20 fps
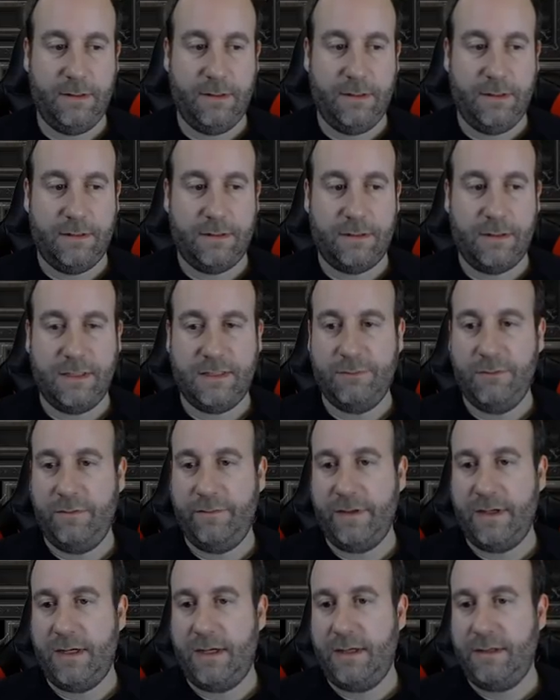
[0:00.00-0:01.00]
So let's move
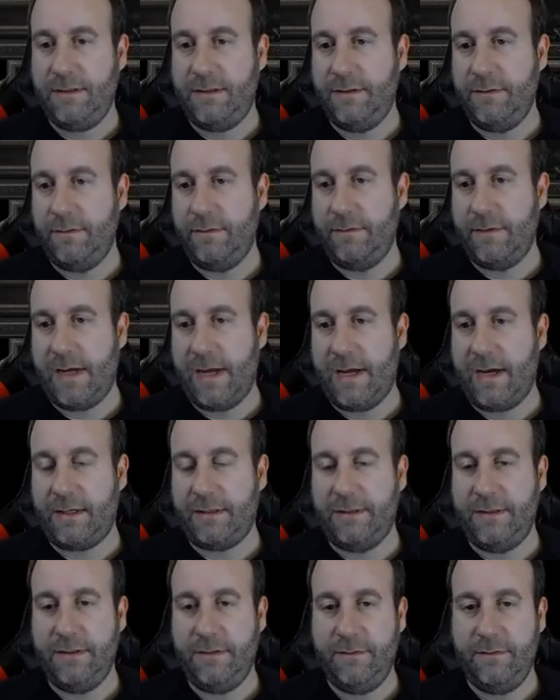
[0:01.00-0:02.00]
on to Act
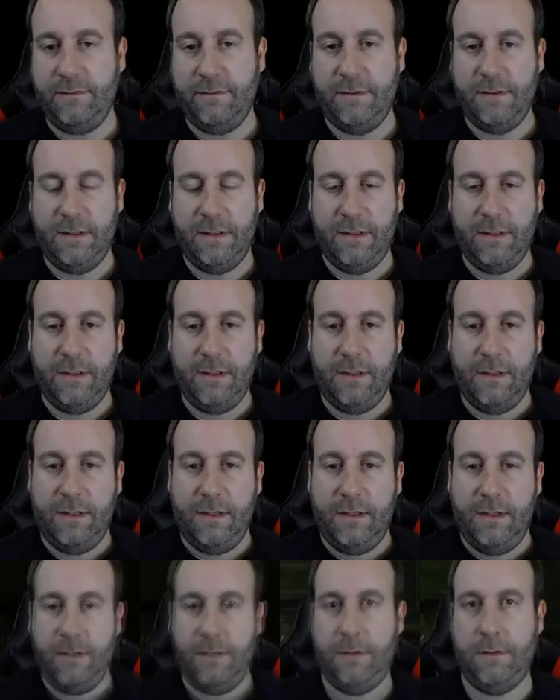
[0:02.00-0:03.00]
2.
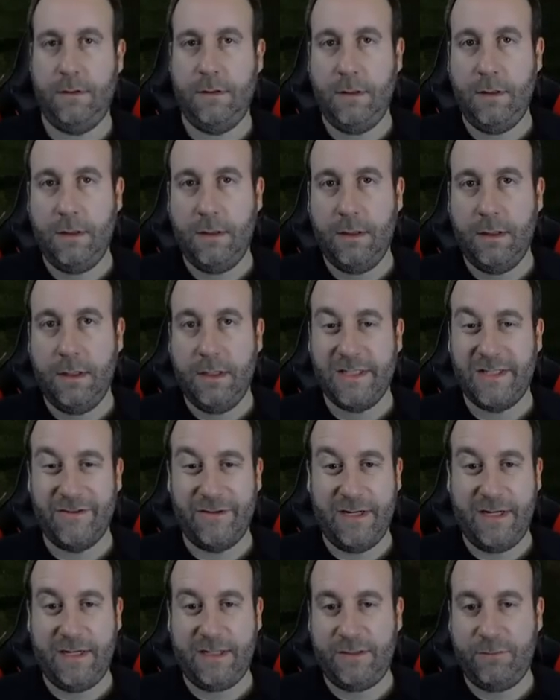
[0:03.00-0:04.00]
So
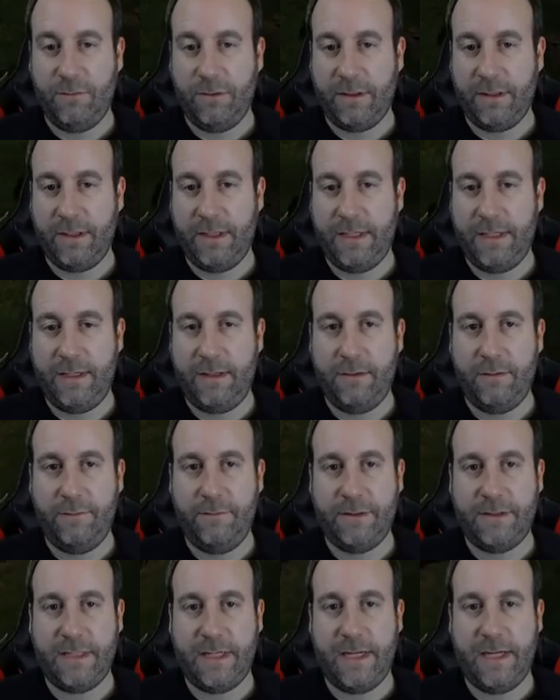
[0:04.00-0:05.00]
next we're going to head
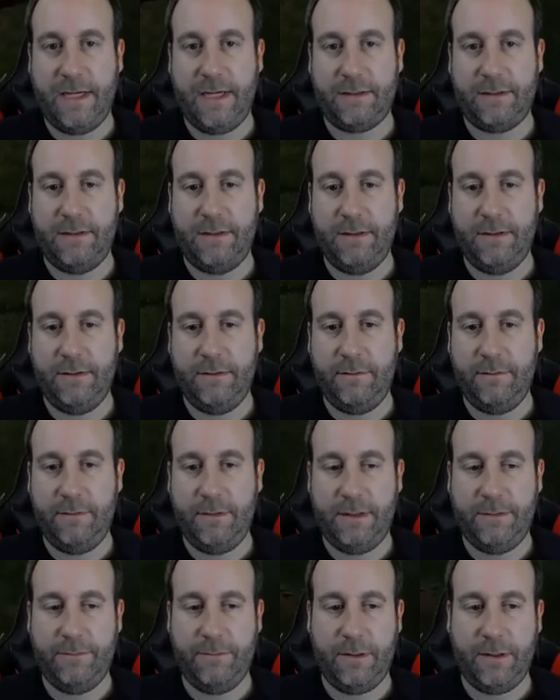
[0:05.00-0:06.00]
over to Act 2
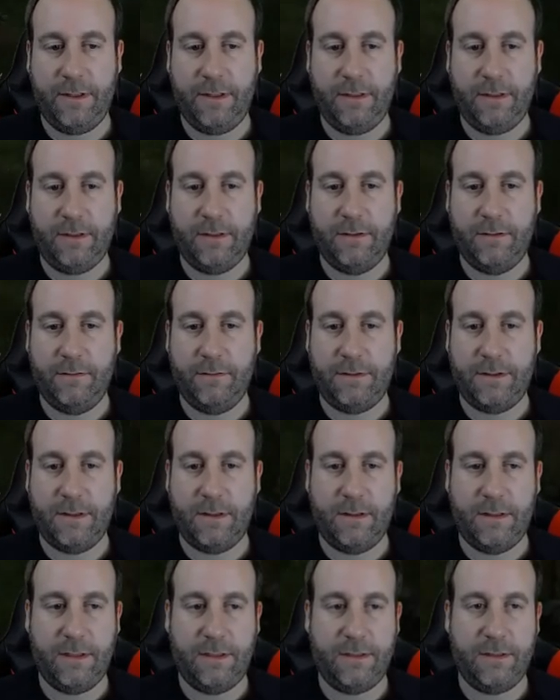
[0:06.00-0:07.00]
and we're going to go
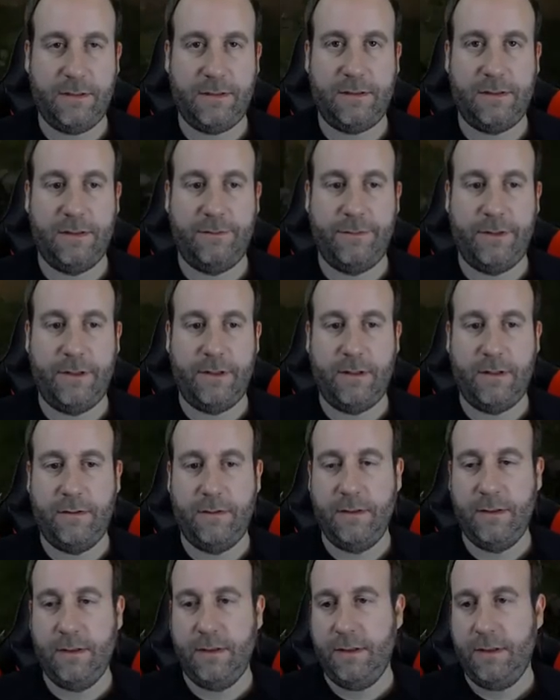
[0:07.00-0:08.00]
target the Summoner.
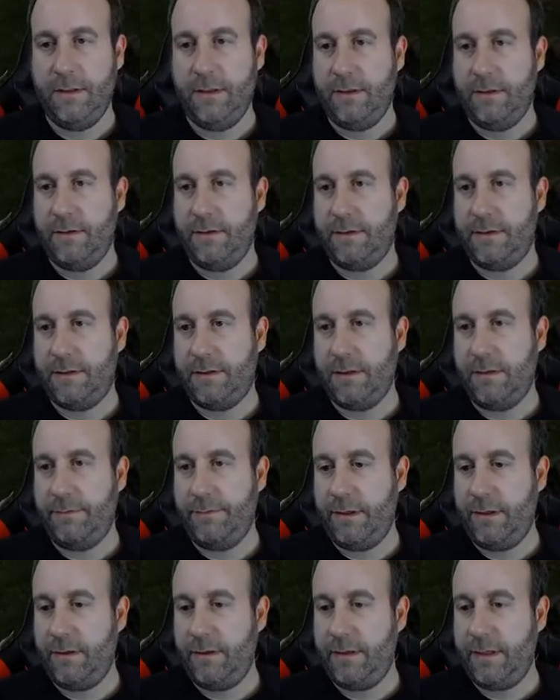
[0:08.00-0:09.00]
The
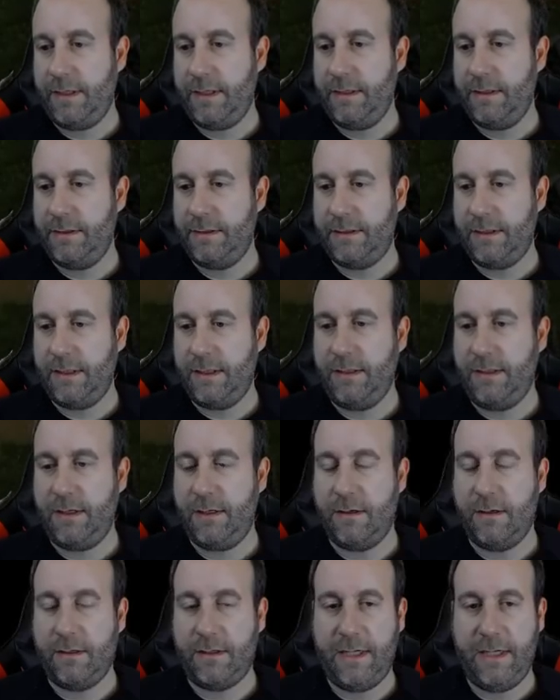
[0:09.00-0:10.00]
Summoner is in the
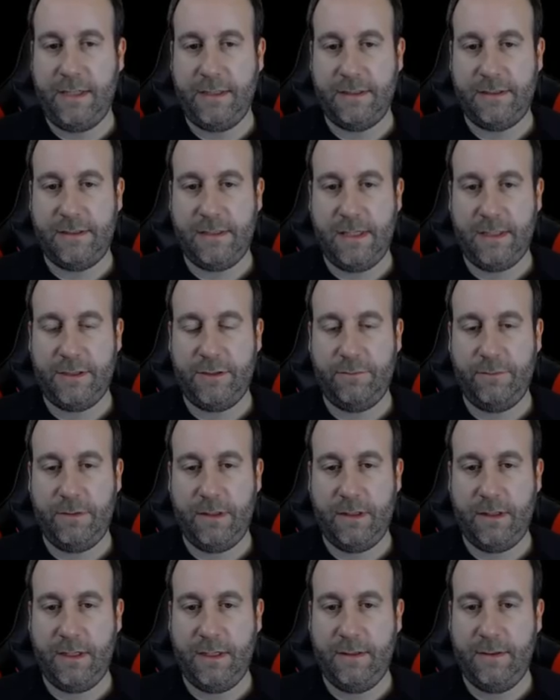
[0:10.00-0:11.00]
Arcane
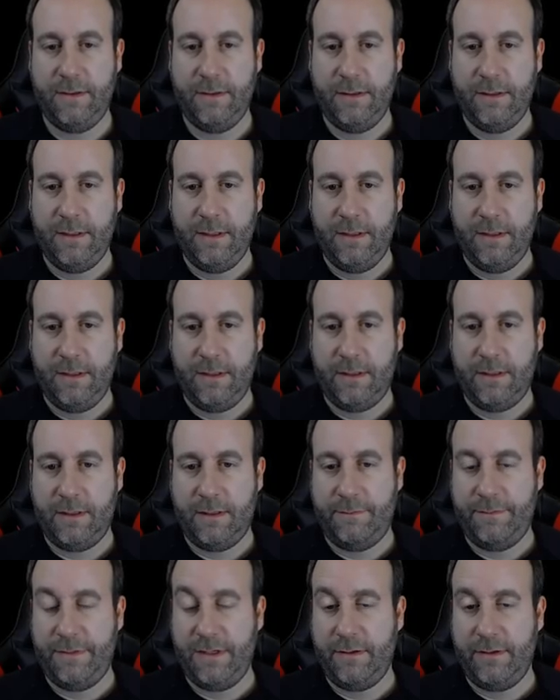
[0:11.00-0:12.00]
Sanctuary. Um, there